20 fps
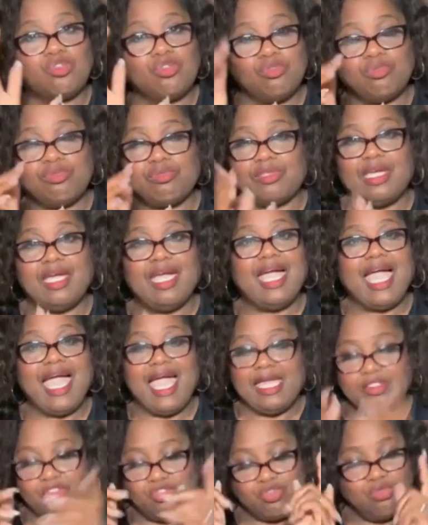the truth
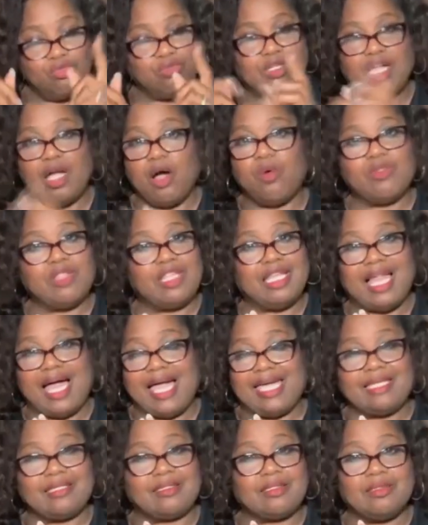and truly
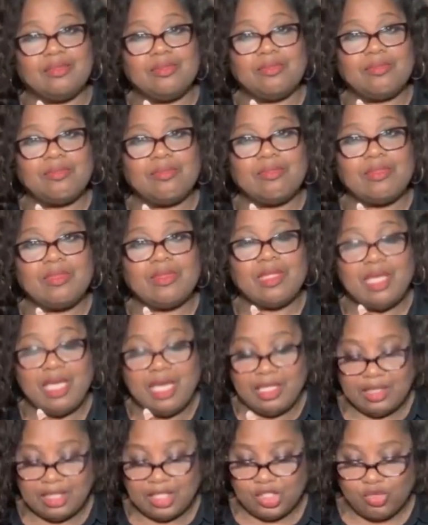only light.
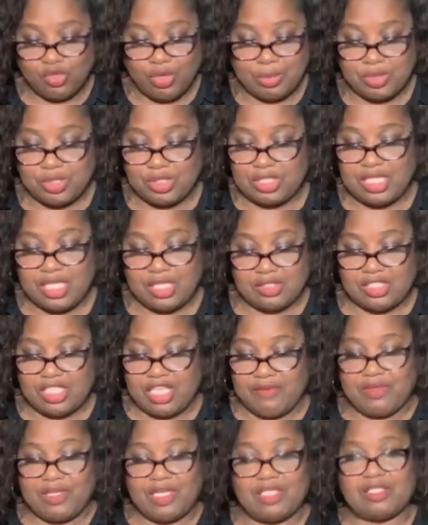The scriptures
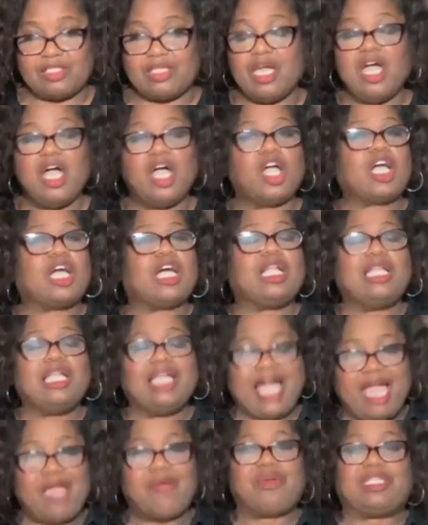he has given us
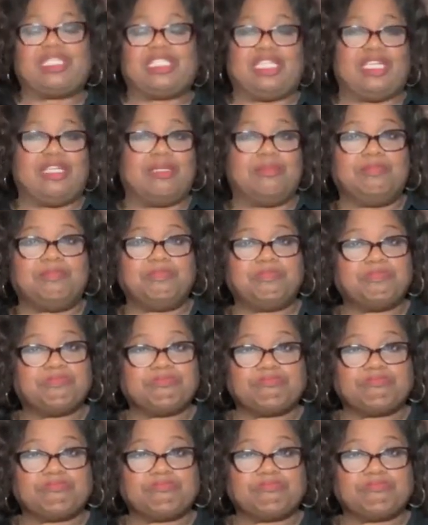clarity